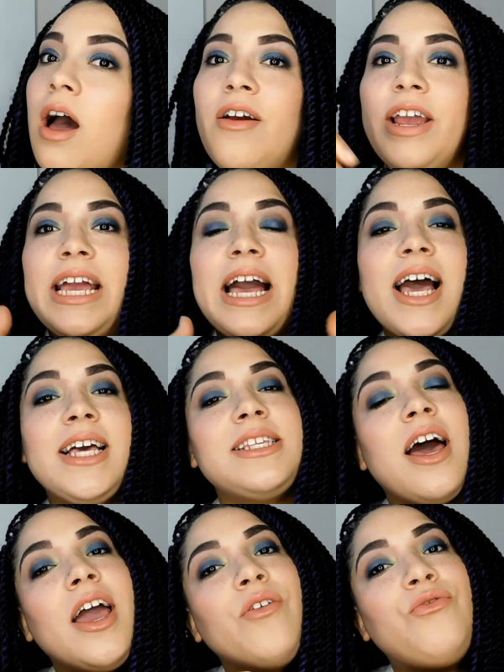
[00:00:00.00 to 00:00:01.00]
Alright guys,
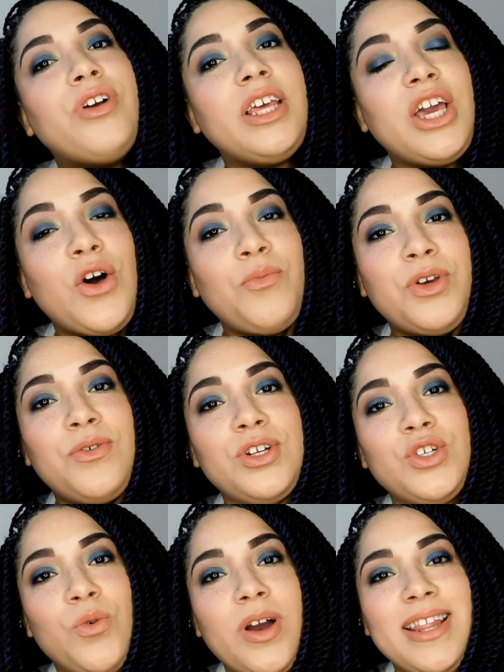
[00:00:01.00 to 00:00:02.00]
I really hope you
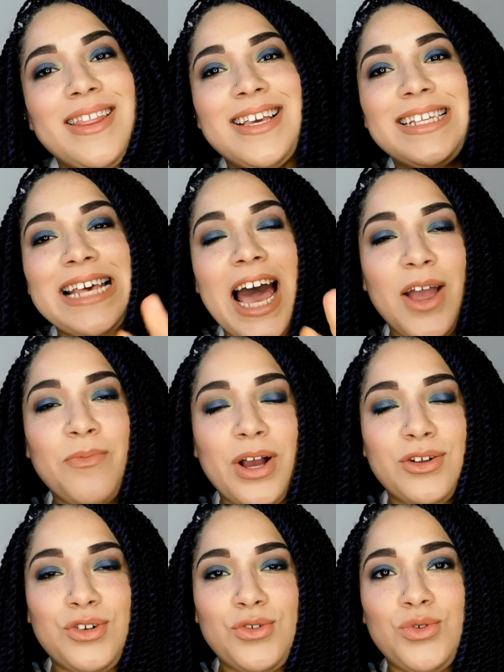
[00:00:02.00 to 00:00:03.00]
enjoyed this
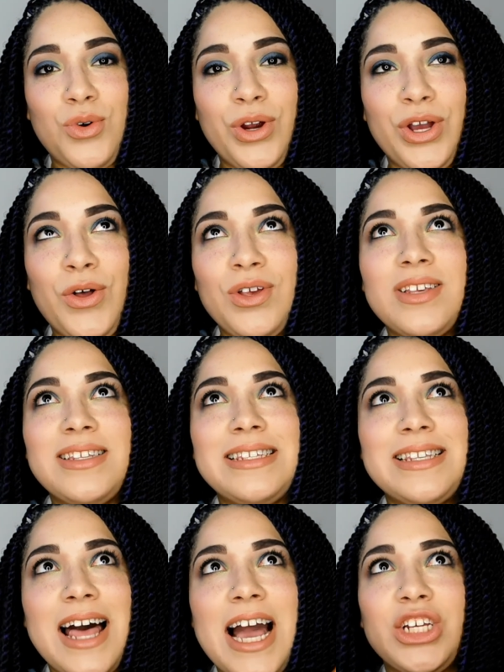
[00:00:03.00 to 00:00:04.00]
eyebrow tutorial
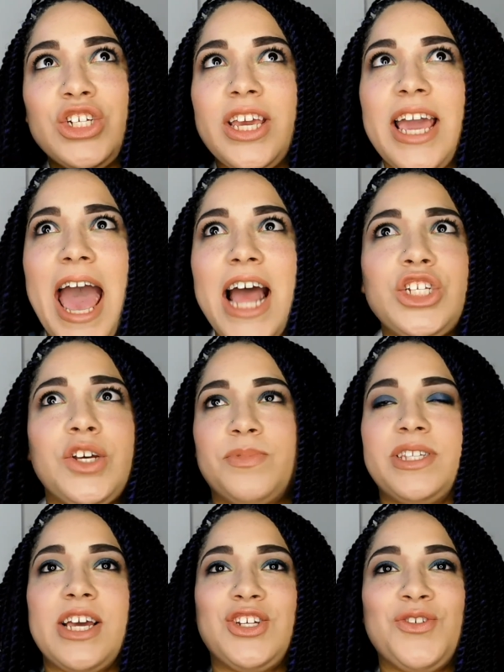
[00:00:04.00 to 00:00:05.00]
/ catch-up
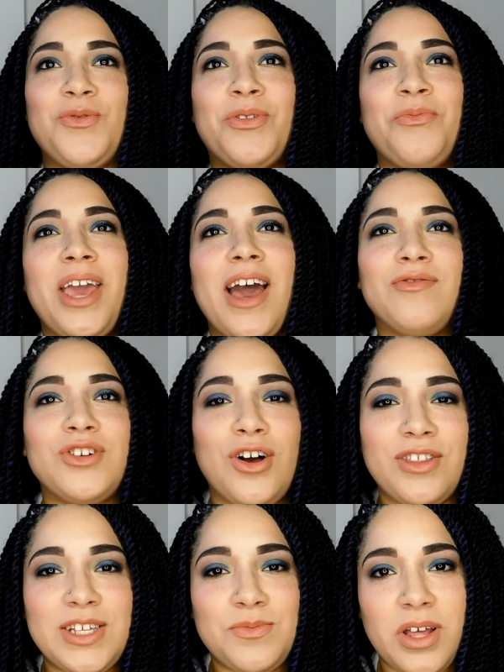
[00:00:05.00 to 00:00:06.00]
session with me after
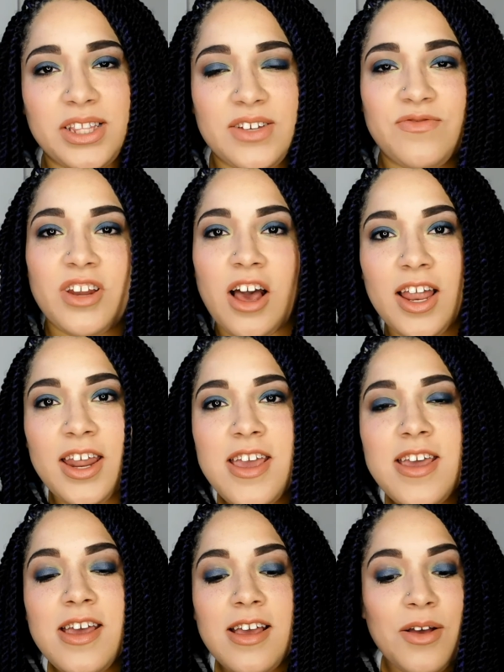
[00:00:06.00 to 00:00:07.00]
all these months of not
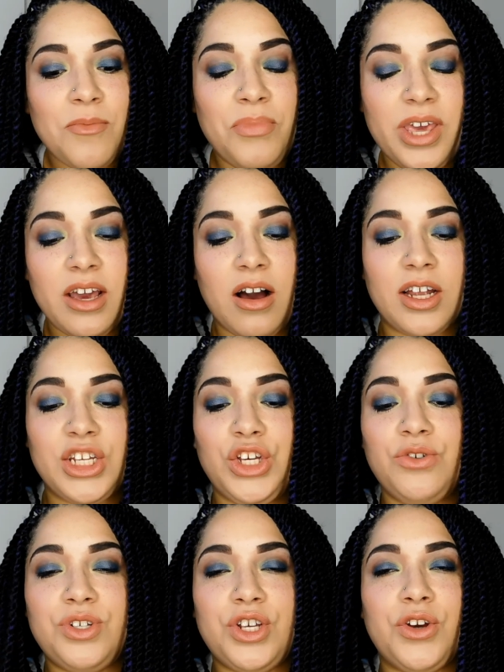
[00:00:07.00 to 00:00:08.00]
being on
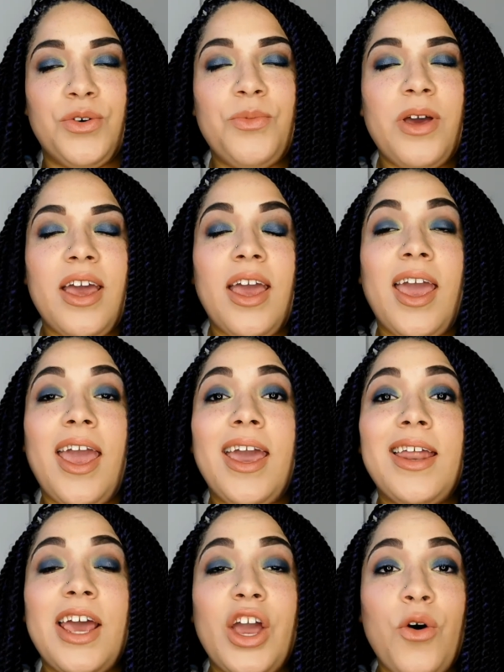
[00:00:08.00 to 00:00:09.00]
YouTube,
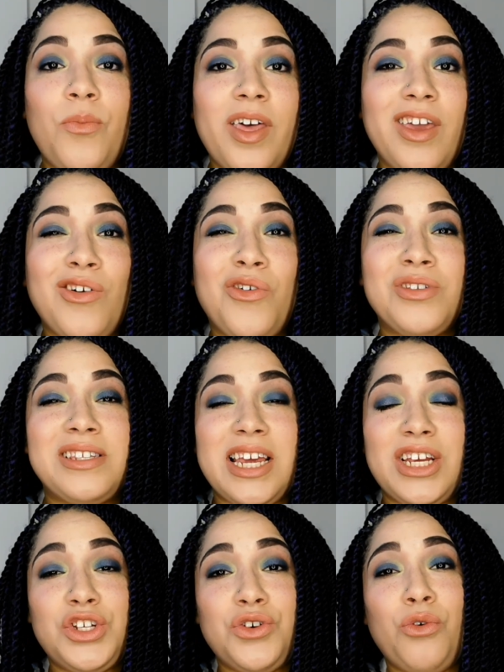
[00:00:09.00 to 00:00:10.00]
and I hope that you'll
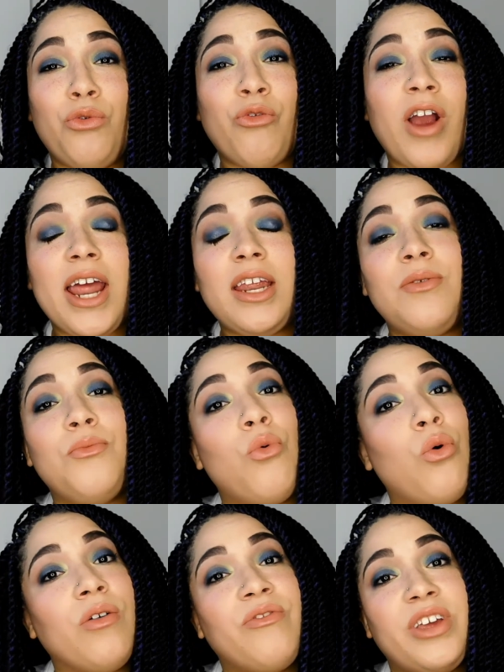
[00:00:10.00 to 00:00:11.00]
stay tuned for any
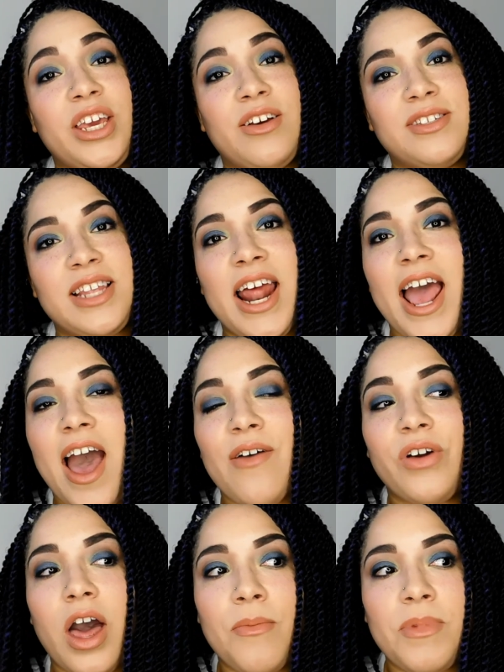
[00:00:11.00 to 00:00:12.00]
more videos that I
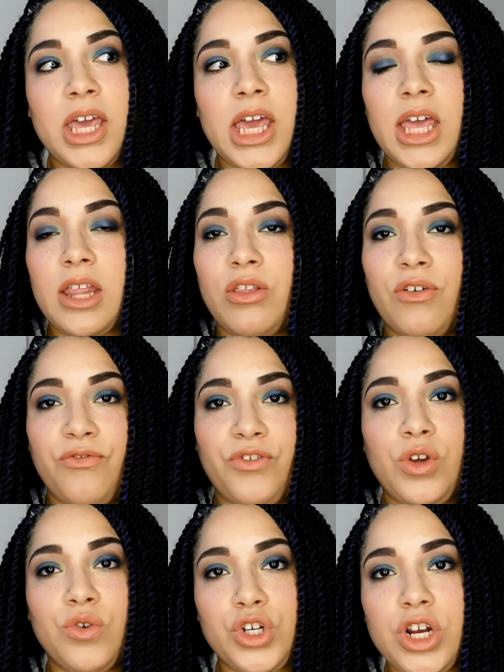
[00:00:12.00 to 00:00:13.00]
have coming in the
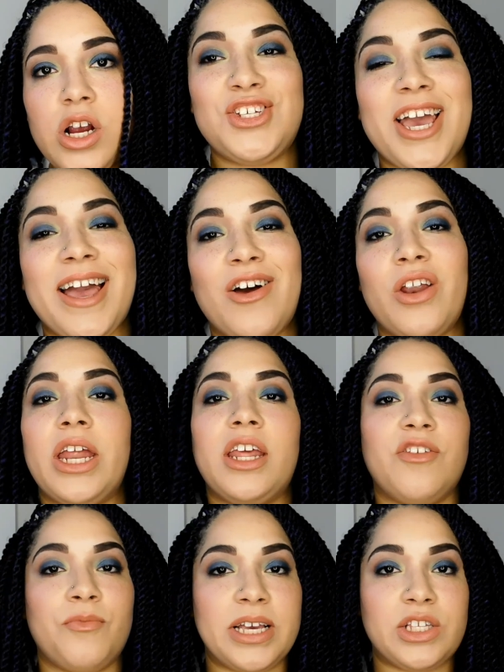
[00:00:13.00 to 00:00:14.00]
future. Check out
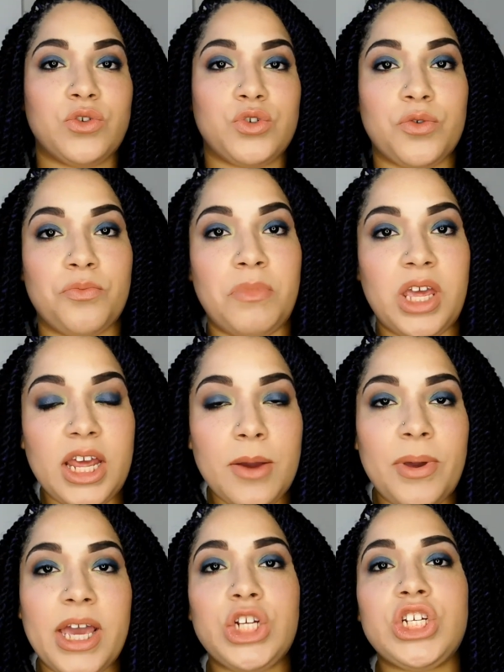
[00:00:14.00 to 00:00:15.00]
any of my social media
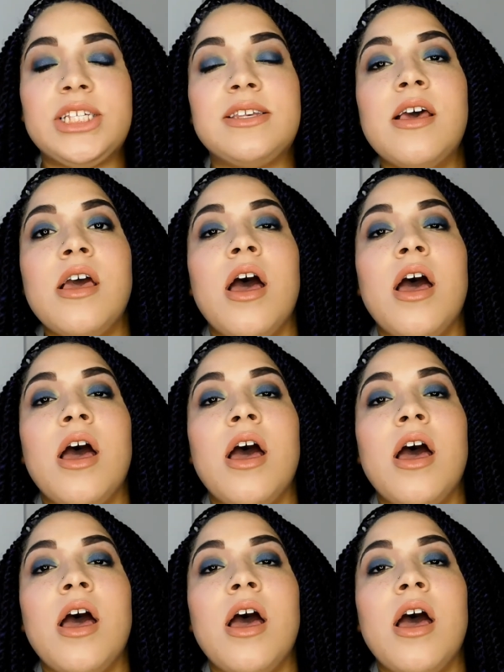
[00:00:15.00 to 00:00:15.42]
pages.